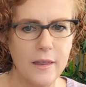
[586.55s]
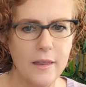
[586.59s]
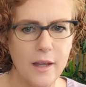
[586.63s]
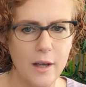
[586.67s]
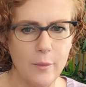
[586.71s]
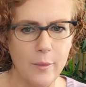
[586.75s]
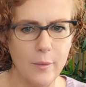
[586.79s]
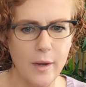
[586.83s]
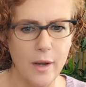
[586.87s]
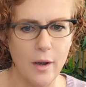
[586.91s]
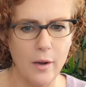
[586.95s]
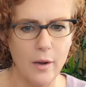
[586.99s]

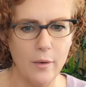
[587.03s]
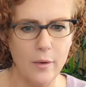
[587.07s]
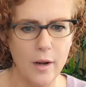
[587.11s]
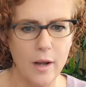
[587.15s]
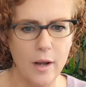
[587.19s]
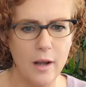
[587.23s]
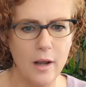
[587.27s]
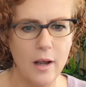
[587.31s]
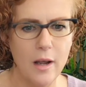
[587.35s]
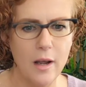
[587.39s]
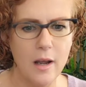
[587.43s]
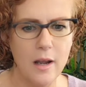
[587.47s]
There we go.
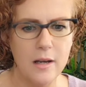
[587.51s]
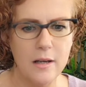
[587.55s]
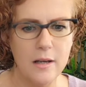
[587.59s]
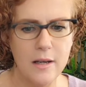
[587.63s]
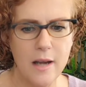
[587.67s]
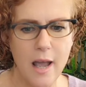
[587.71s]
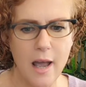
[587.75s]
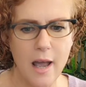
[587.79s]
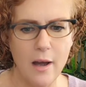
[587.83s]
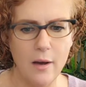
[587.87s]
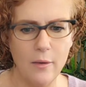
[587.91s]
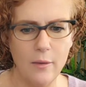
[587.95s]

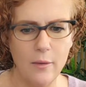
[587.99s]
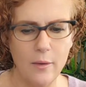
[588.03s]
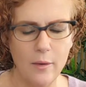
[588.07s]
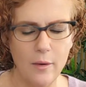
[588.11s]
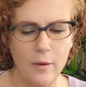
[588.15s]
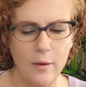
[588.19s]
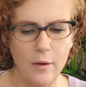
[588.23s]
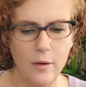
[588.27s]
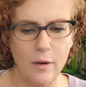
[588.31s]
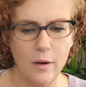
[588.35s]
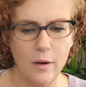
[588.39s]
Now,